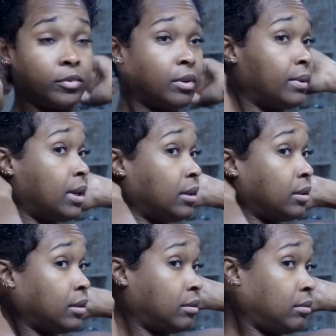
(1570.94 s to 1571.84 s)
Rub that
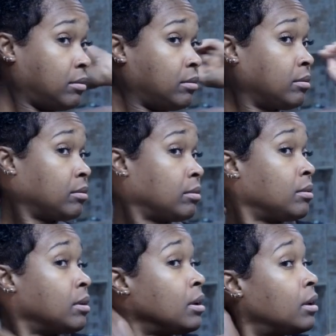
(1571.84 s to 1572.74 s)
in.
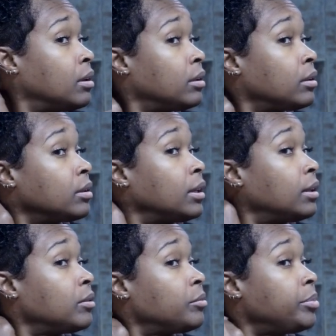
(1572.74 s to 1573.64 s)
Get
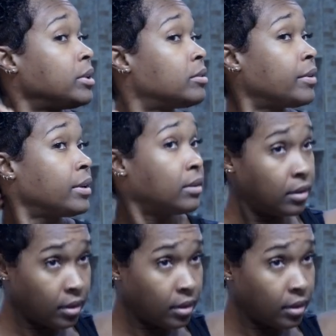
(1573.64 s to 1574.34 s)
that little piece right